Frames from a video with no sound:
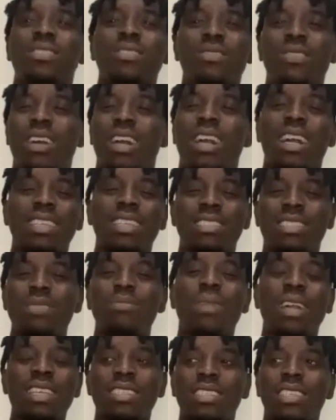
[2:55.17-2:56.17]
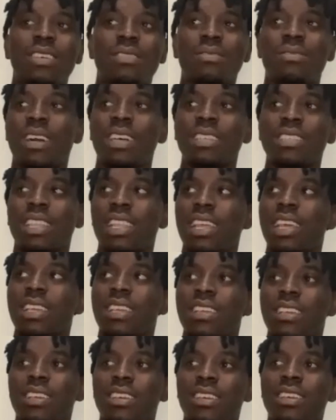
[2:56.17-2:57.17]
So I see myself as
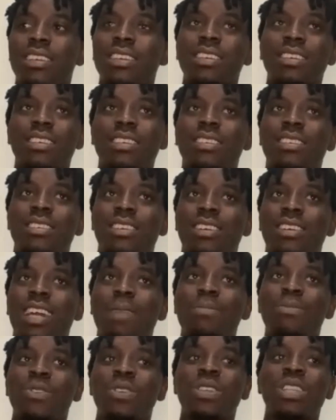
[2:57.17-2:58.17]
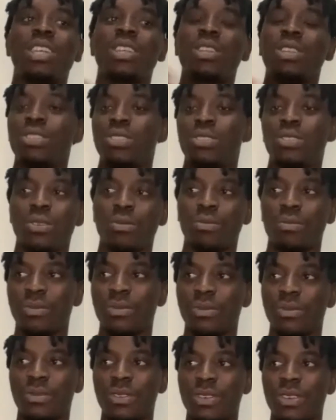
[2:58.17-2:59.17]
like, I'm doing a great job.
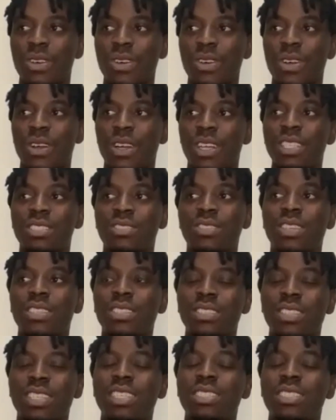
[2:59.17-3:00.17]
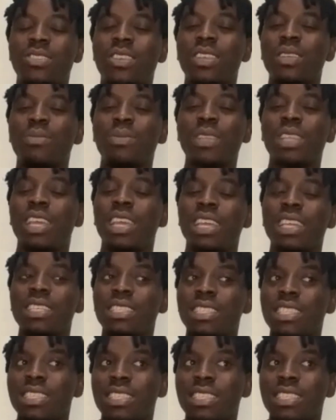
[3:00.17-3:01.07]
It's not even an easy